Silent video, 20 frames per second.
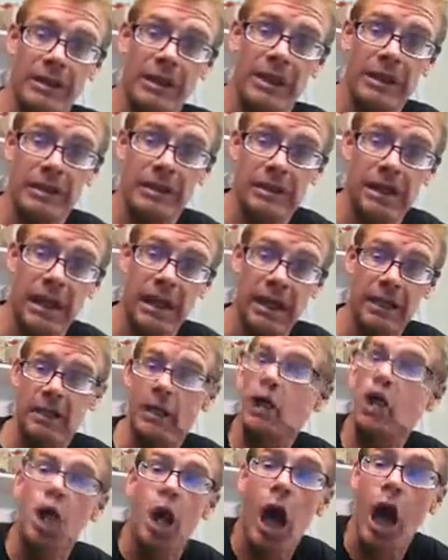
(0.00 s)
what they say.
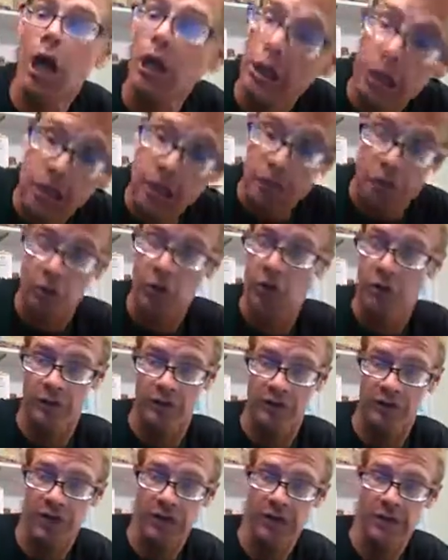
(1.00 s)
They're not going to show
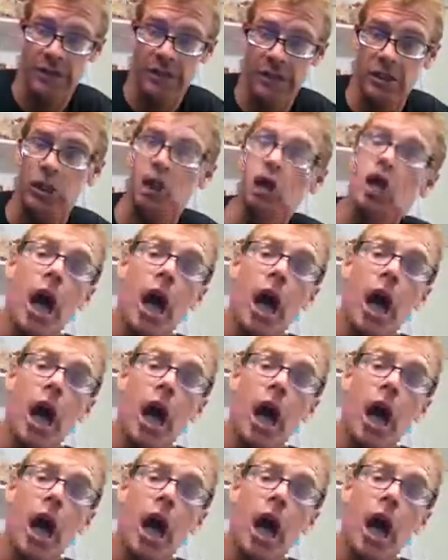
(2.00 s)
their faces.